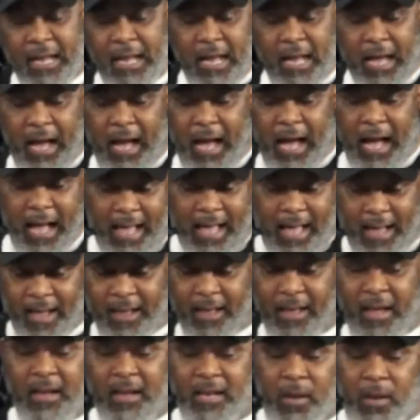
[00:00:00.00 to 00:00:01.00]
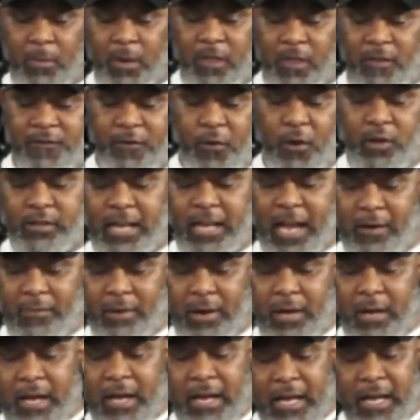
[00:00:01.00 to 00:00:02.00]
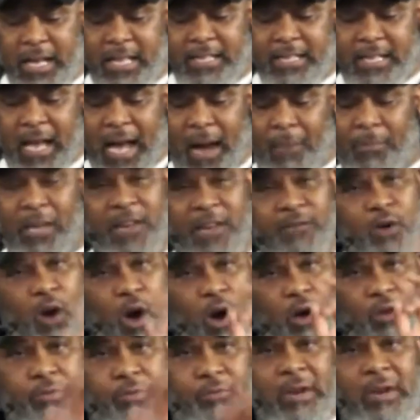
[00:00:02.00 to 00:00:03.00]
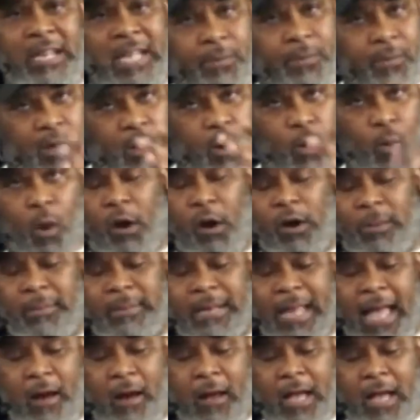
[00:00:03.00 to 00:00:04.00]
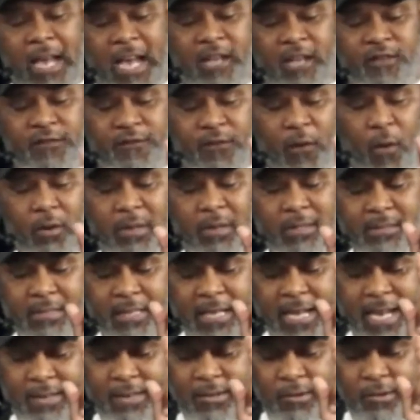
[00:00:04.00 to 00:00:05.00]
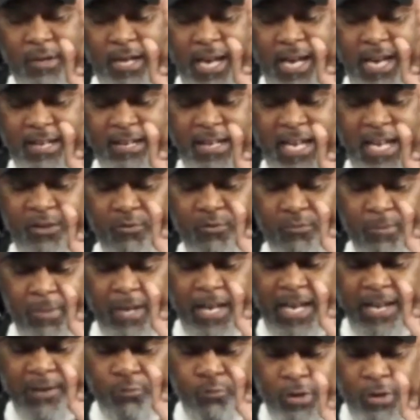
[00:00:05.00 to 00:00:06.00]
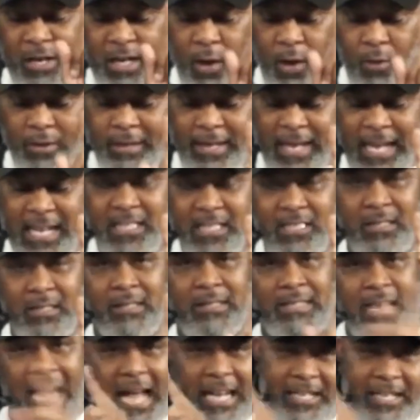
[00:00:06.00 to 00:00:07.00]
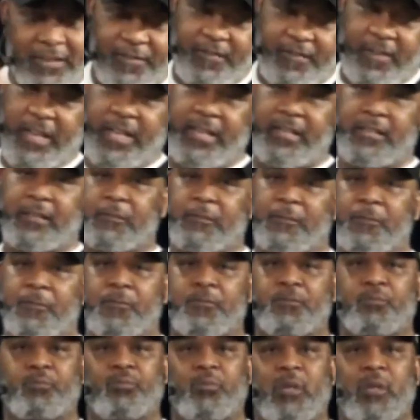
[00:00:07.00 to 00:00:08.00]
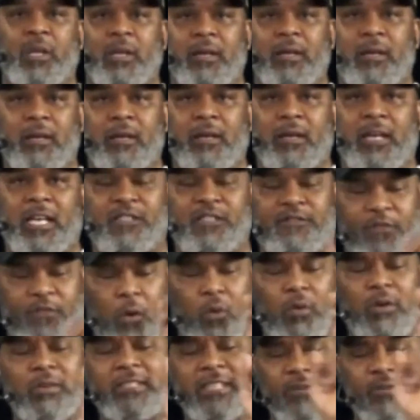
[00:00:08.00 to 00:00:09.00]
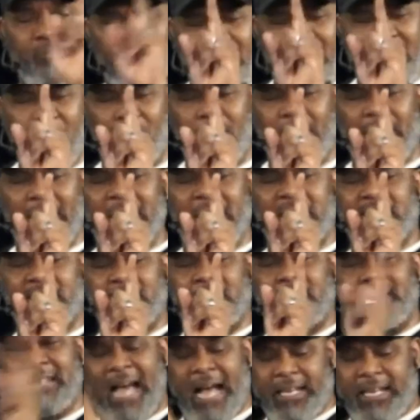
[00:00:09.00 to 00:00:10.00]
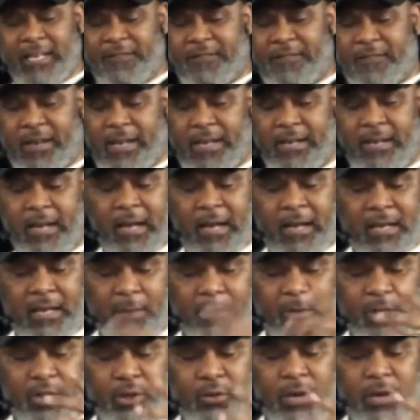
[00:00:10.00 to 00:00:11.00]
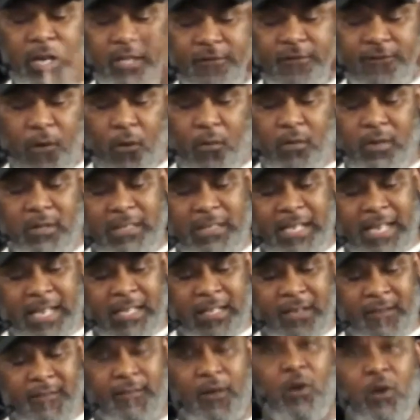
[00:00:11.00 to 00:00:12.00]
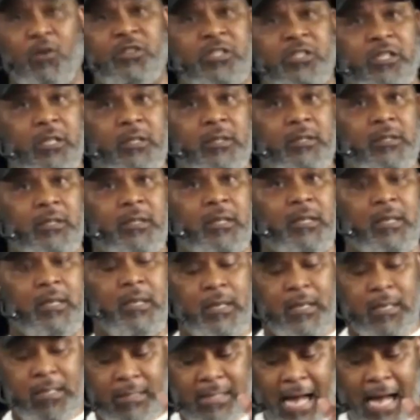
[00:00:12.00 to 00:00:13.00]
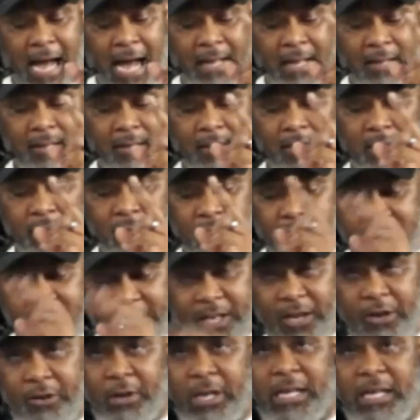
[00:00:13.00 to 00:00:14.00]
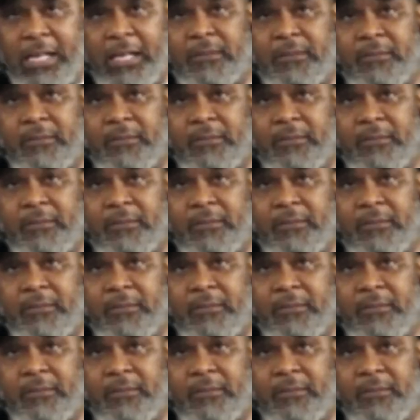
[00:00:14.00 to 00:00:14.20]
The first area, I'm gonna give you all three, and then we're gonna walk them down. He's focused in relocation, not defeat. He's focused in relocation, not defeat. Number two, he's focused in devotion, not the decree.